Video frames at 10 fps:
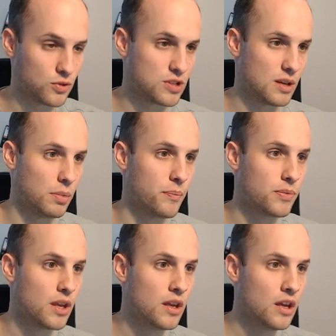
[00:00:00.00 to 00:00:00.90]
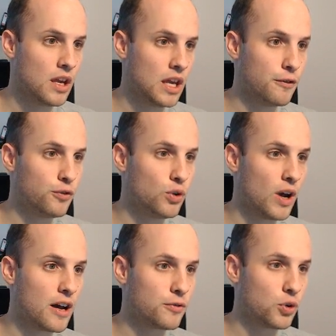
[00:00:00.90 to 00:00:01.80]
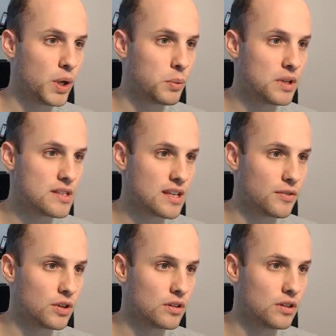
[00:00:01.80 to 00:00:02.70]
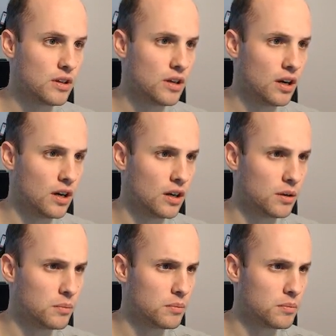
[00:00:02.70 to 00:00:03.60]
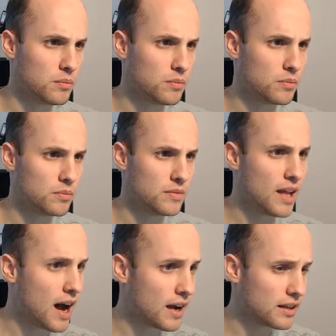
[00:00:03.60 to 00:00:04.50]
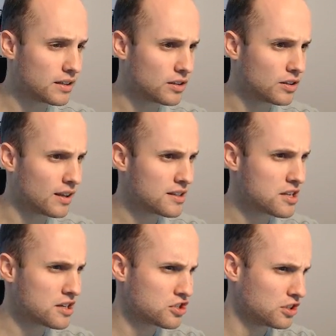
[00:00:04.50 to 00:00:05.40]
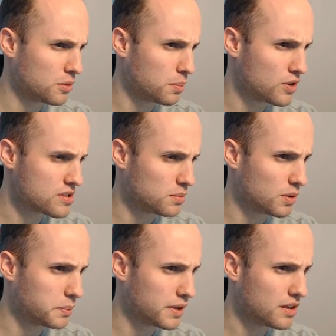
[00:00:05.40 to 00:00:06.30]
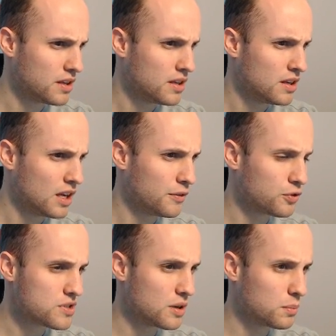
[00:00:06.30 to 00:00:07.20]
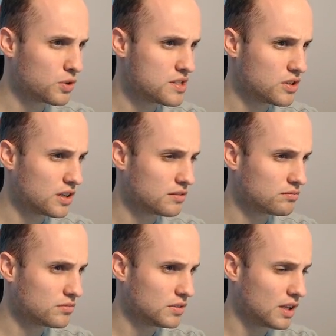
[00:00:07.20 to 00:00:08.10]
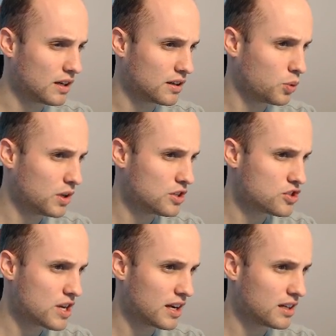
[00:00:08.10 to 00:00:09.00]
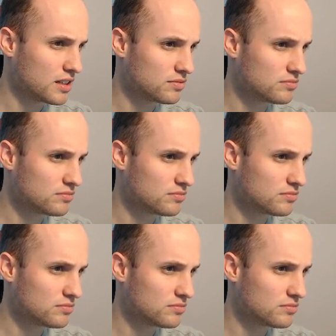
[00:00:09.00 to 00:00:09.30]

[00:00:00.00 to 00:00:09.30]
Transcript: For example, if you have queen, seven, 9, that's actually not possible. But if for some reason you had, yeah, queen, jack,